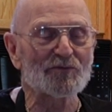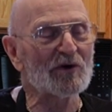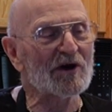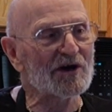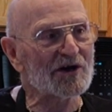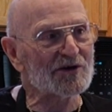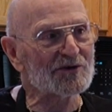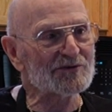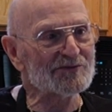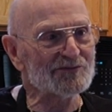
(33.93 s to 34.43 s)

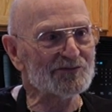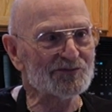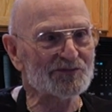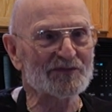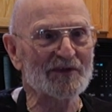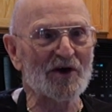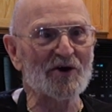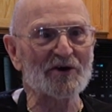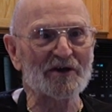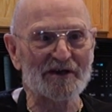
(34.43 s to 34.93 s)
Well,
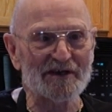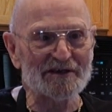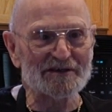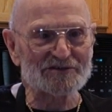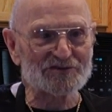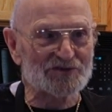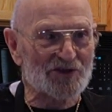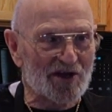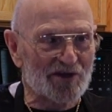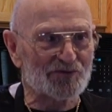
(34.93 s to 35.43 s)
okay,
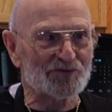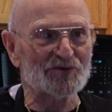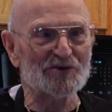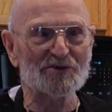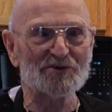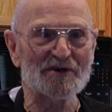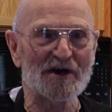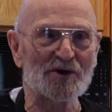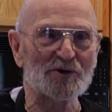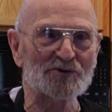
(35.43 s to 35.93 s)
it's not
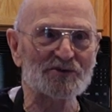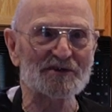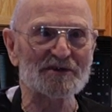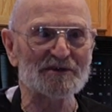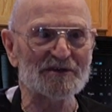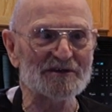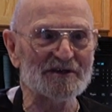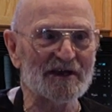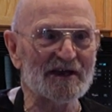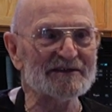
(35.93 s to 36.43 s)
real
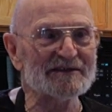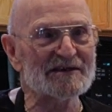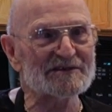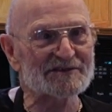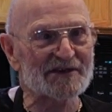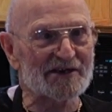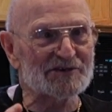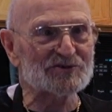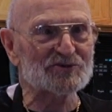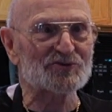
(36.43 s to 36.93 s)
healthy, and there's
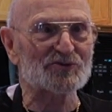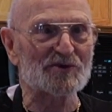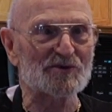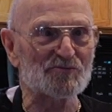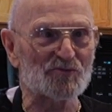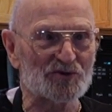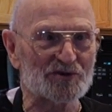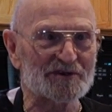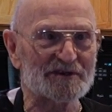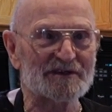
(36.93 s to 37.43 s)
ice cream
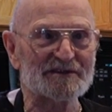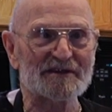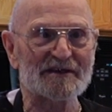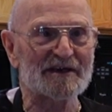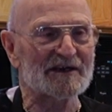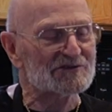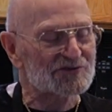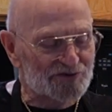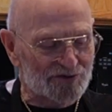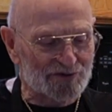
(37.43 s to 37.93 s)
with it at the
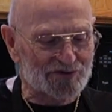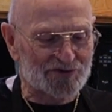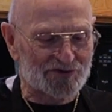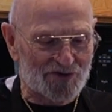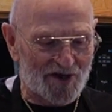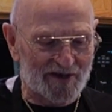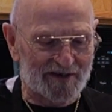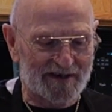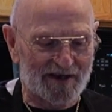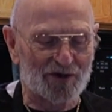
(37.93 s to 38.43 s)
end, so it's
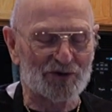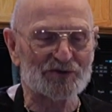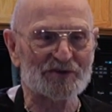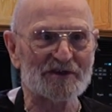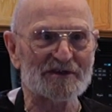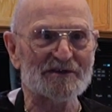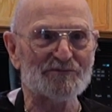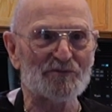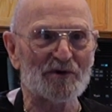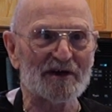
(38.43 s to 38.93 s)
not
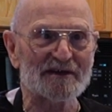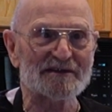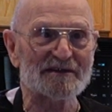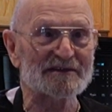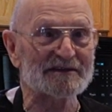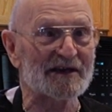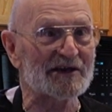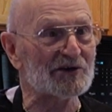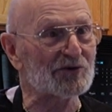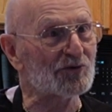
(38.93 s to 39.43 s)
healthy, but
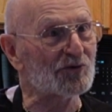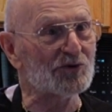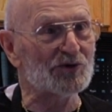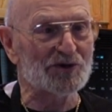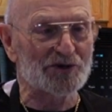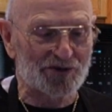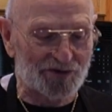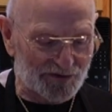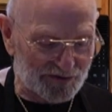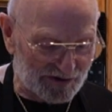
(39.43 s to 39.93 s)
they're
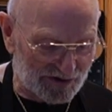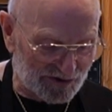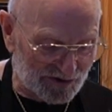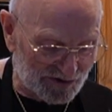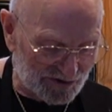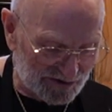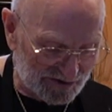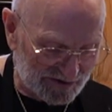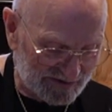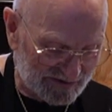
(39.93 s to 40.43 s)
really
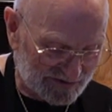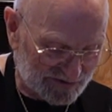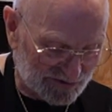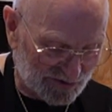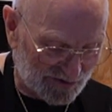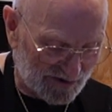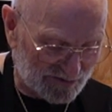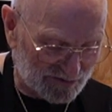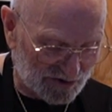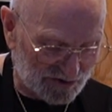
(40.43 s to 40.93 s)
good,
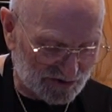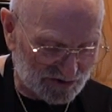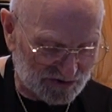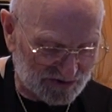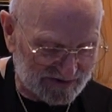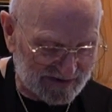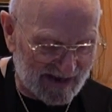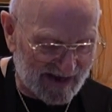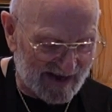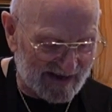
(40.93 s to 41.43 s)
so I'm gonna
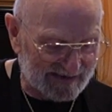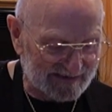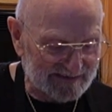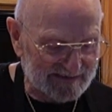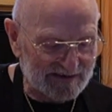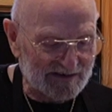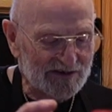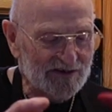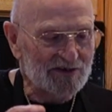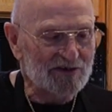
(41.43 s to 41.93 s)
start.
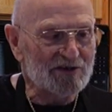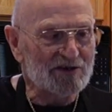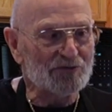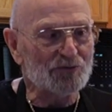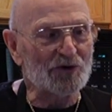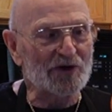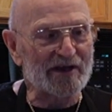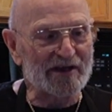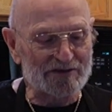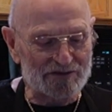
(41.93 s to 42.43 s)

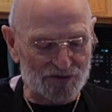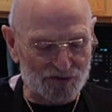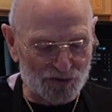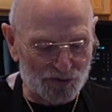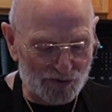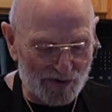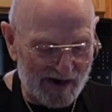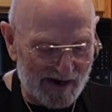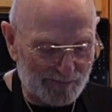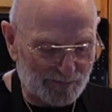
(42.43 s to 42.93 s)
We get
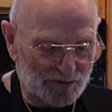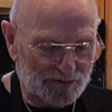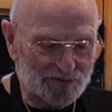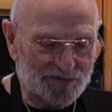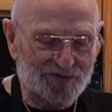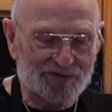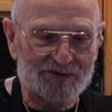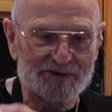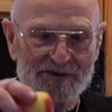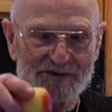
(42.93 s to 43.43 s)
2
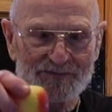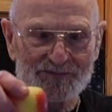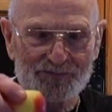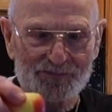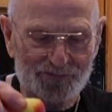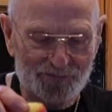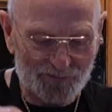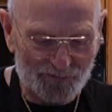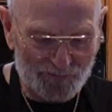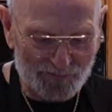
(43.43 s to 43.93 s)
apples.
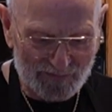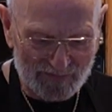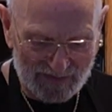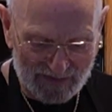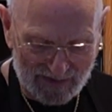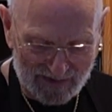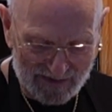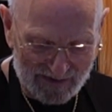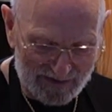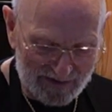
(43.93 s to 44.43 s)

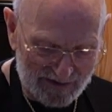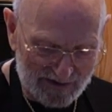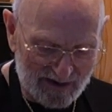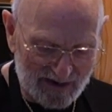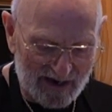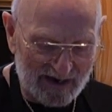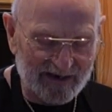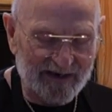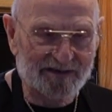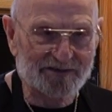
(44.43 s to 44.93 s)

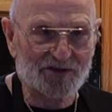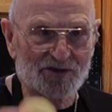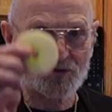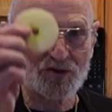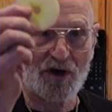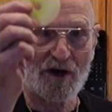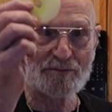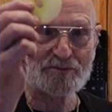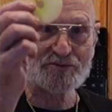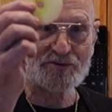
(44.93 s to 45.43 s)
I cut the
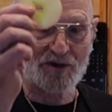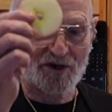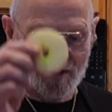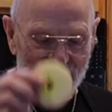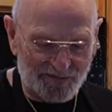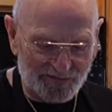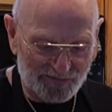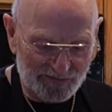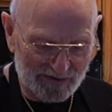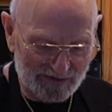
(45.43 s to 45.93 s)
tops
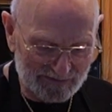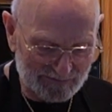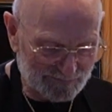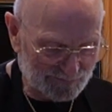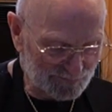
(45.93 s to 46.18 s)
off.